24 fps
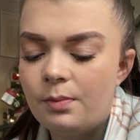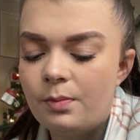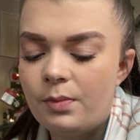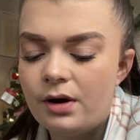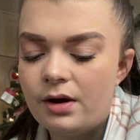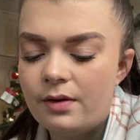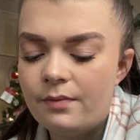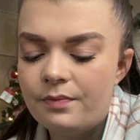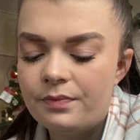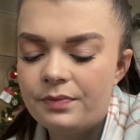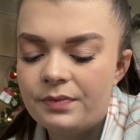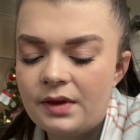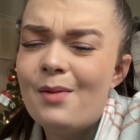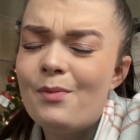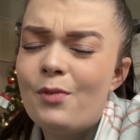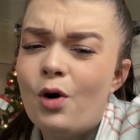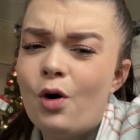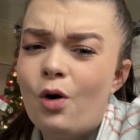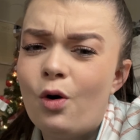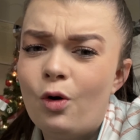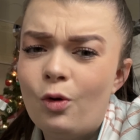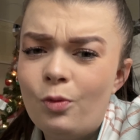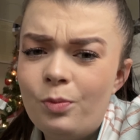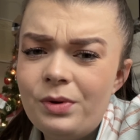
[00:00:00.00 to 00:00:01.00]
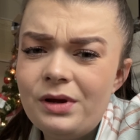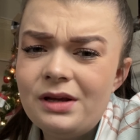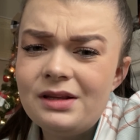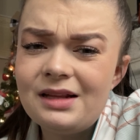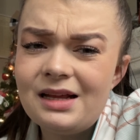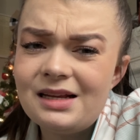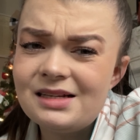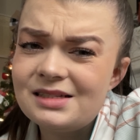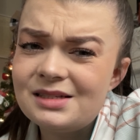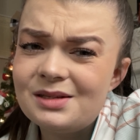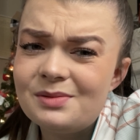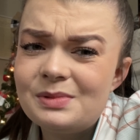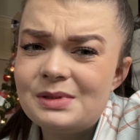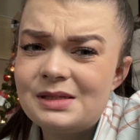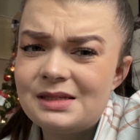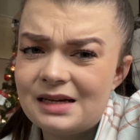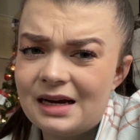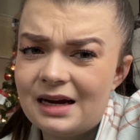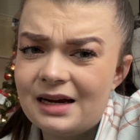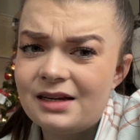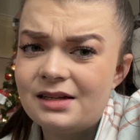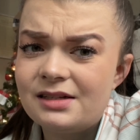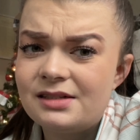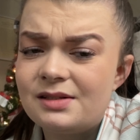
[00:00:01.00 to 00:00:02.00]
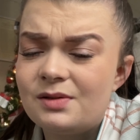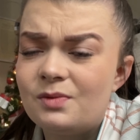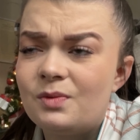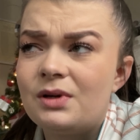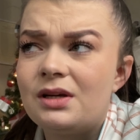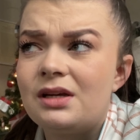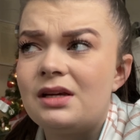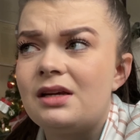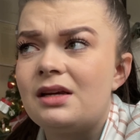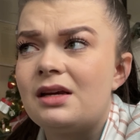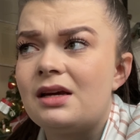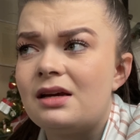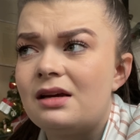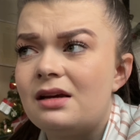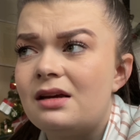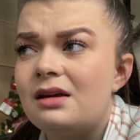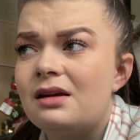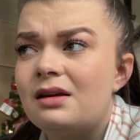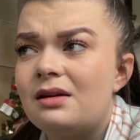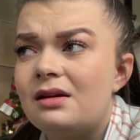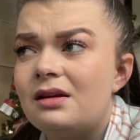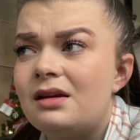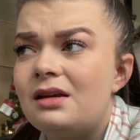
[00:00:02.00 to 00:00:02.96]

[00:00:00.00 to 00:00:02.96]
But I'm hoping that subsides and we can get him,